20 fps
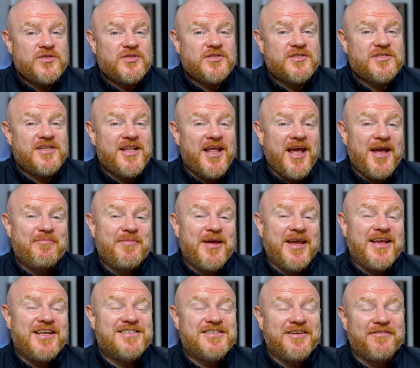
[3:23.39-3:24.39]
So that
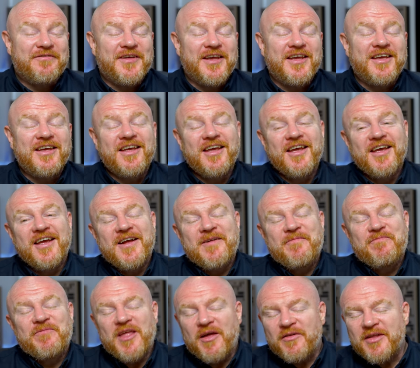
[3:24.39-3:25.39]
means I think,
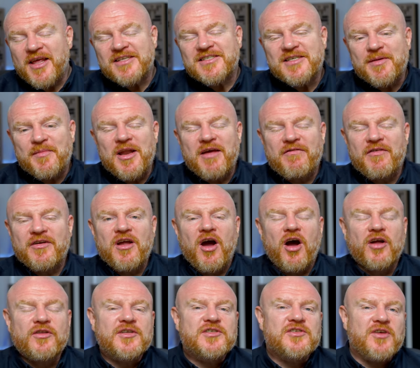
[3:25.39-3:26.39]
yeah, the SCM11
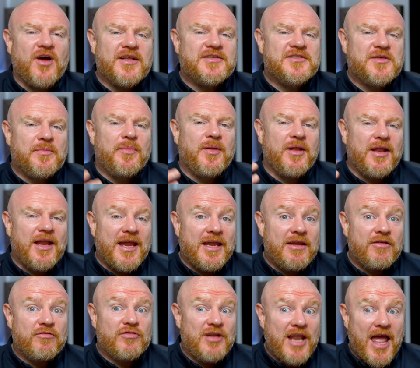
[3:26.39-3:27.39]
are designed to
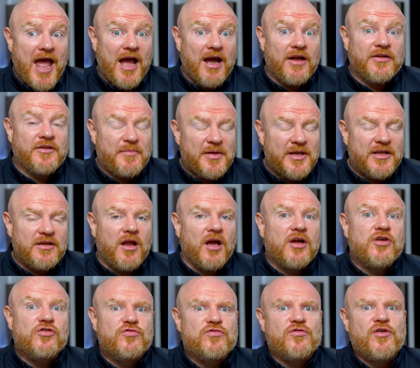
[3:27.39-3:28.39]
play loud. I mean,
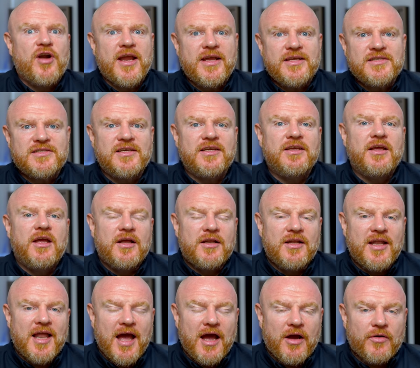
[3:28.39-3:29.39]
like crazy
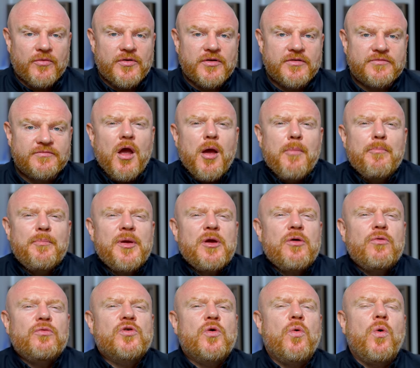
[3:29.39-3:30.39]
loud.
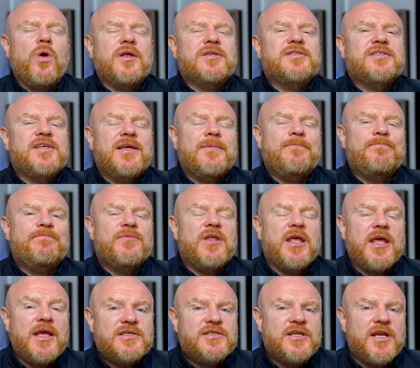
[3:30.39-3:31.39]
Build quality
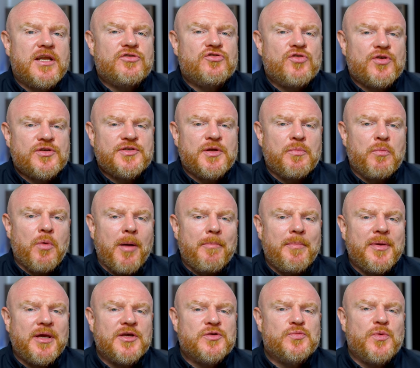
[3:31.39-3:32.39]
is an interesting one
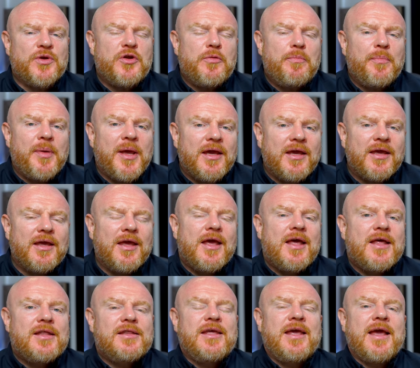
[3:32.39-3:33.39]
because when you pick
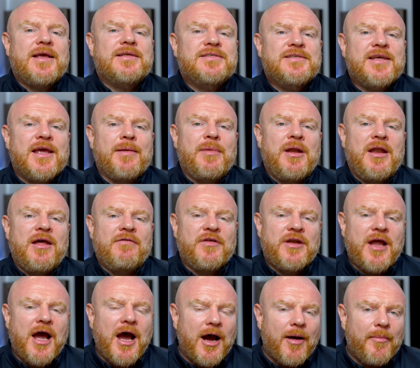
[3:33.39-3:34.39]
the
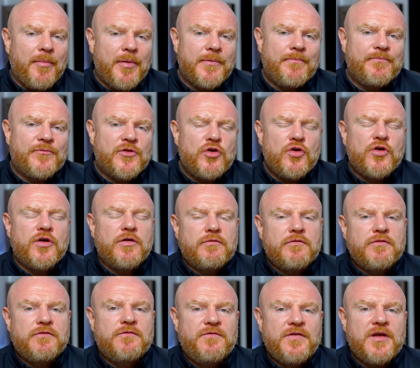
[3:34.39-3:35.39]
SCM11 up, you can
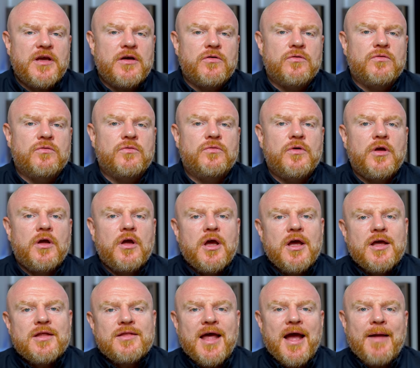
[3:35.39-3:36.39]
feel
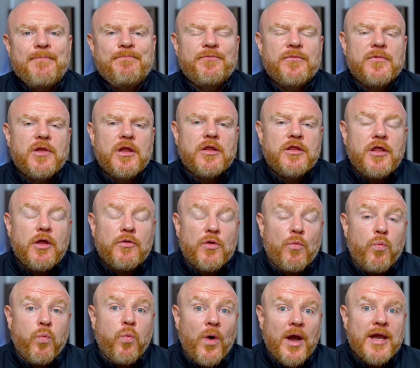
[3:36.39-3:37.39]
that the,
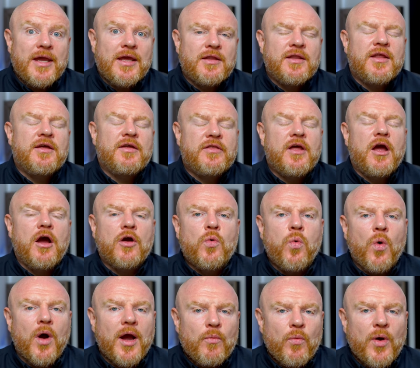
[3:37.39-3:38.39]
weight, and they are
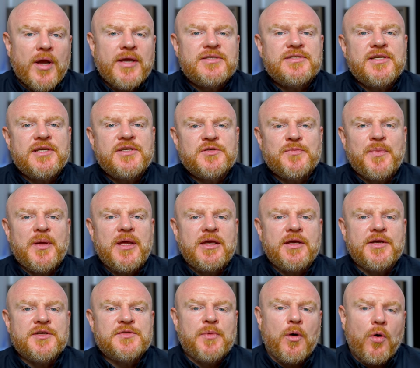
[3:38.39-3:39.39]
quite weighty
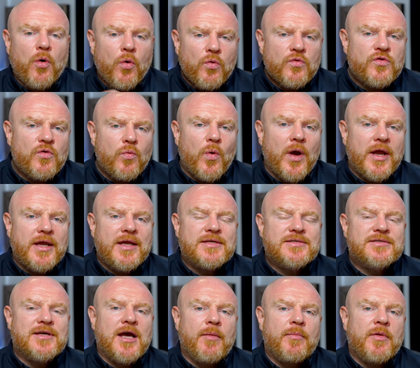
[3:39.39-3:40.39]
speakers, but all the weight is
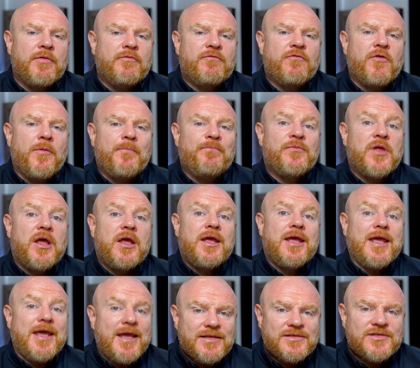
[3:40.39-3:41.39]
coming from
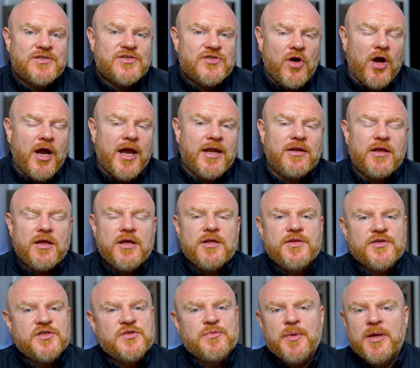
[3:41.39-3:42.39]
inside
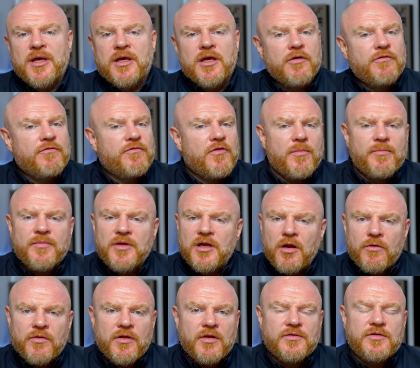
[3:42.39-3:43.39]
the speaker, from, you
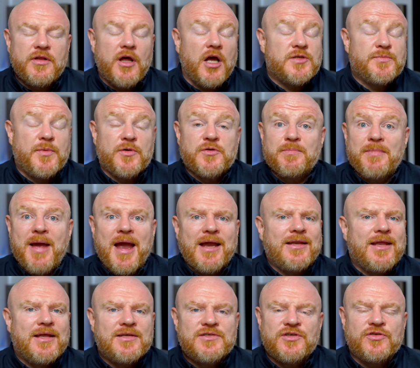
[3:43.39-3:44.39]
know, the, I suppose
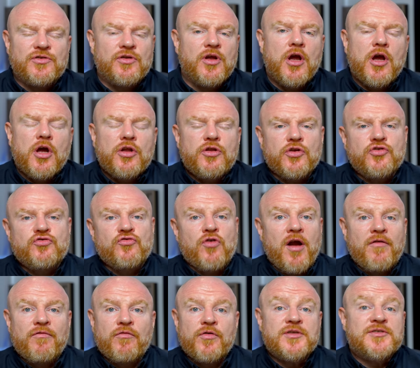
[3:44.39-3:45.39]
magnets and the
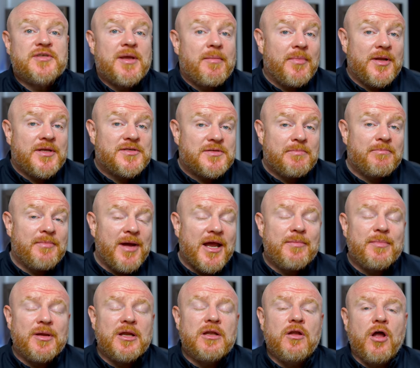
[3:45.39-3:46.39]
driver assemblies and
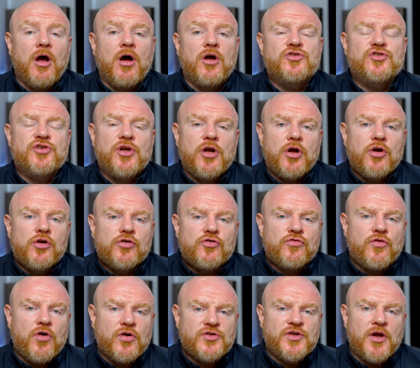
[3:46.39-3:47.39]
maybe large
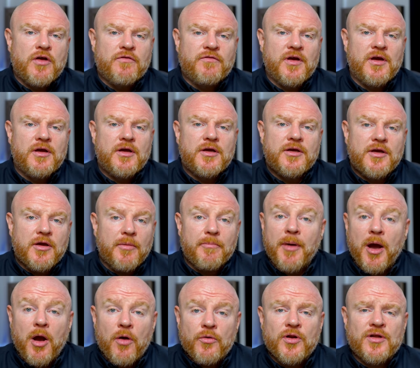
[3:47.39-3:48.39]
crossover
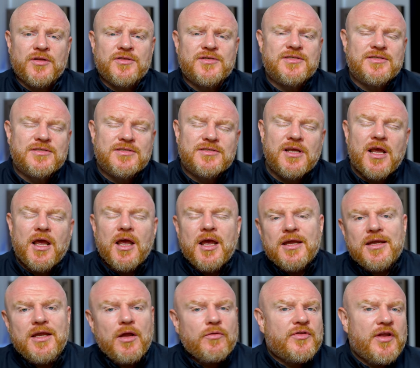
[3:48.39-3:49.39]
components,
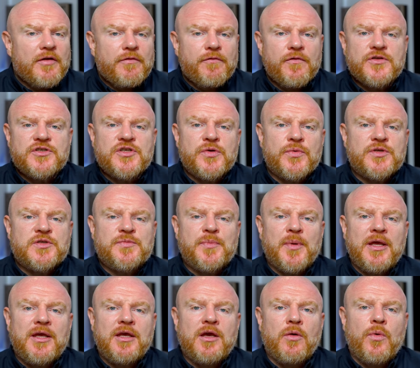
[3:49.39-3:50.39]
you know, different to a
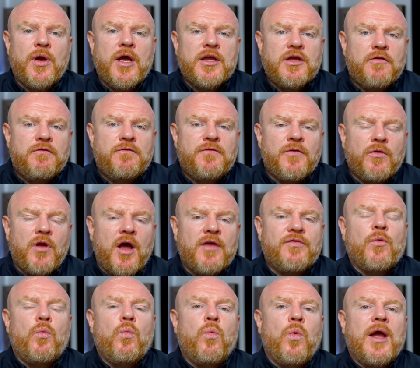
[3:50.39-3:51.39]
speaker where you feel like
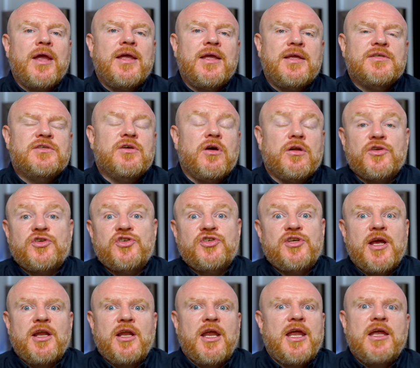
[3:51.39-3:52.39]
the weight is kind of
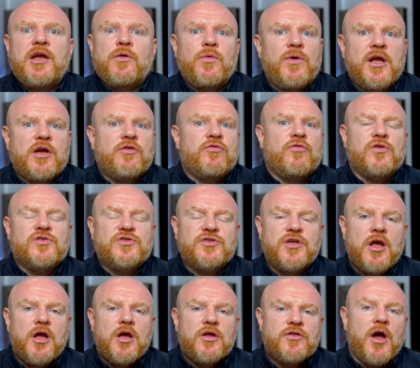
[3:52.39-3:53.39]
shared equally across
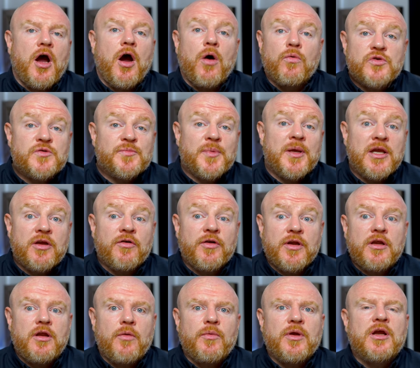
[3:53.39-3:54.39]
the whole speaker,
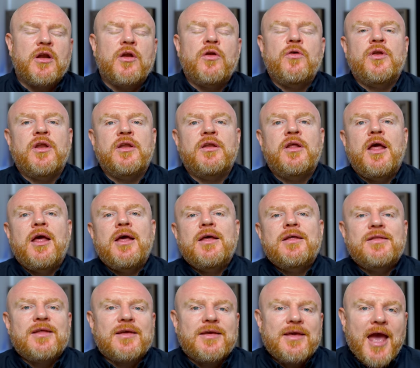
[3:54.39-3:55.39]
you know, including
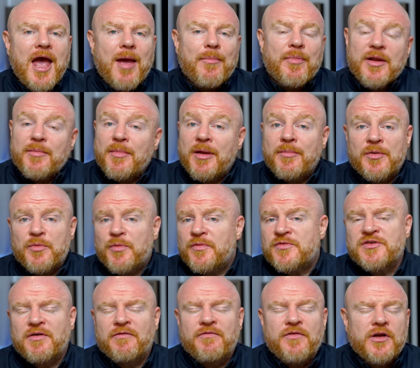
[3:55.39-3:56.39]
the cabinet, maybe with
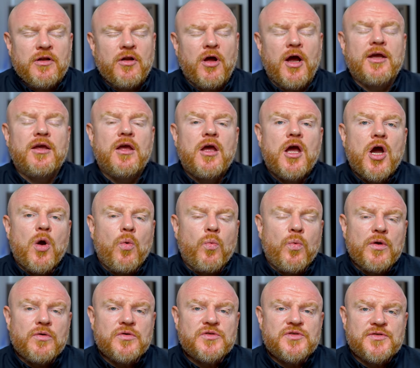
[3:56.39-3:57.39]
something like a
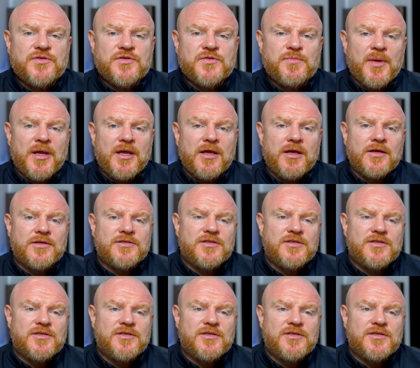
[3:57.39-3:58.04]
Wilson speaker.